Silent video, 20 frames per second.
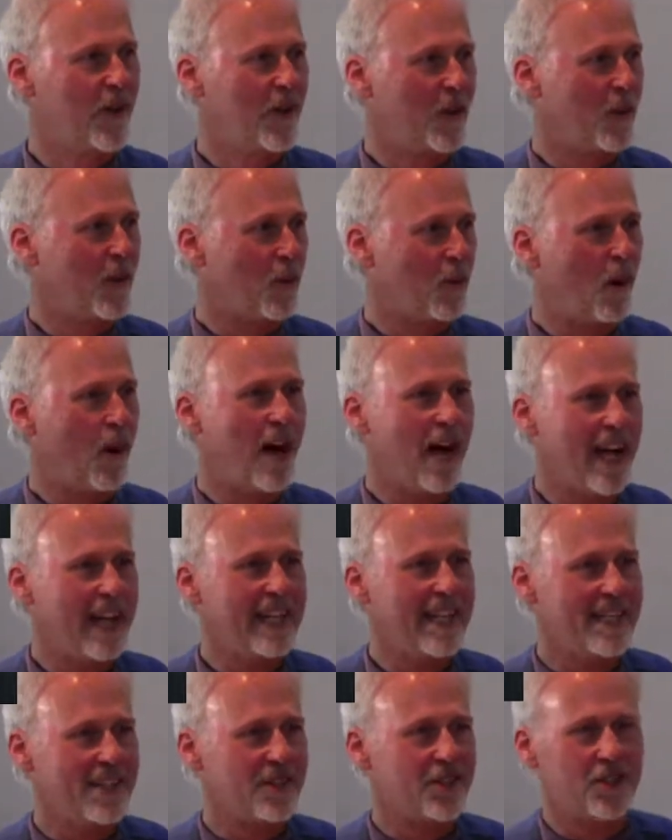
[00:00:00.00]
Why
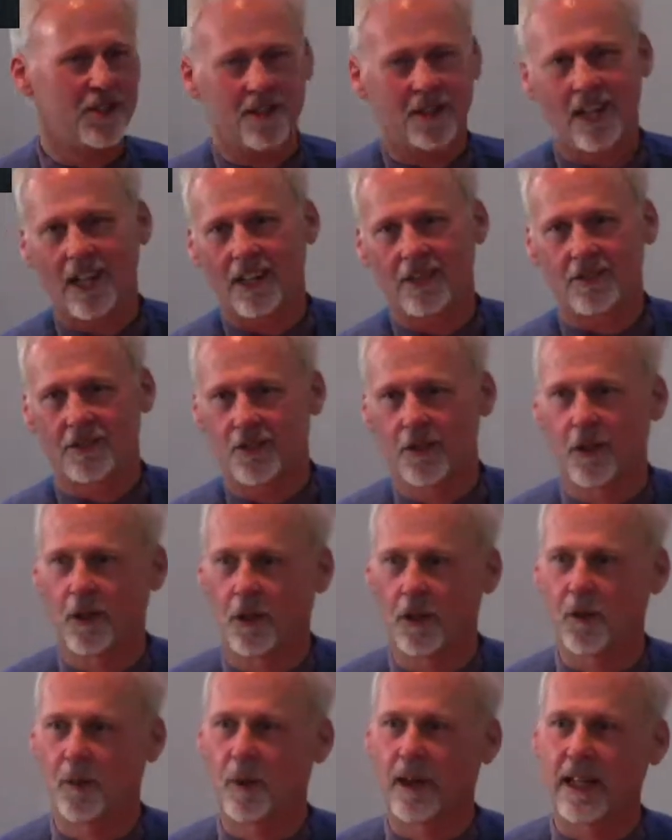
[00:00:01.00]
is it not
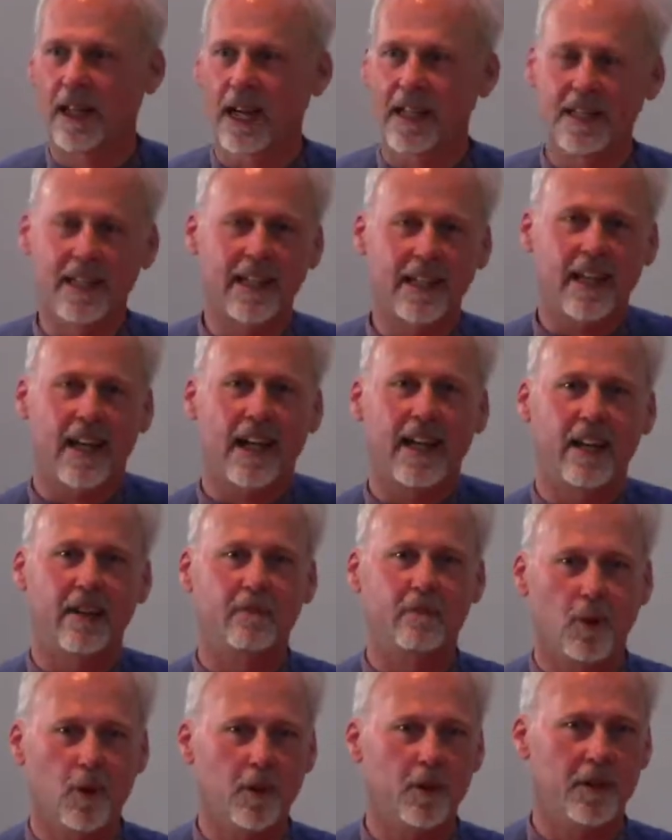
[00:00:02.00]
so when I think I have
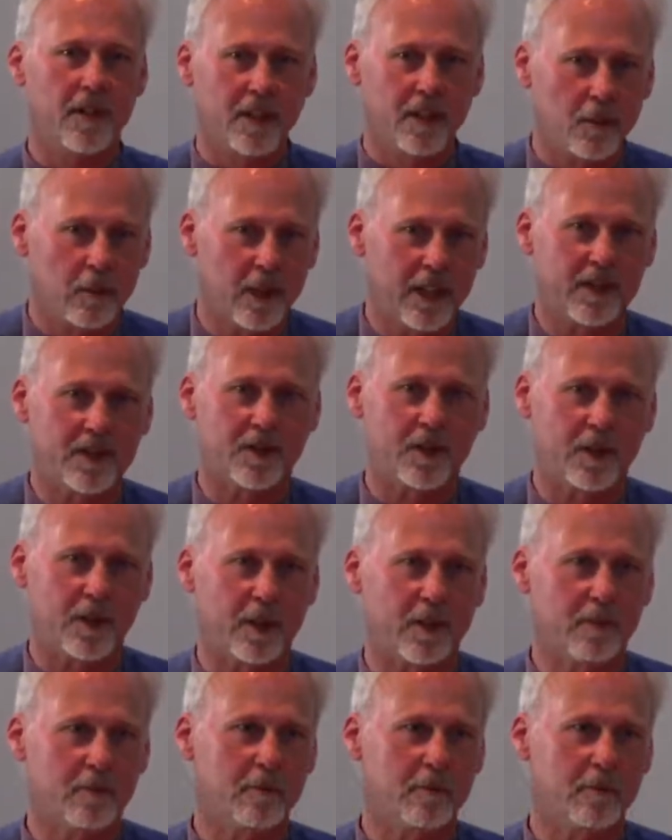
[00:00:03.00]
more than a week to live?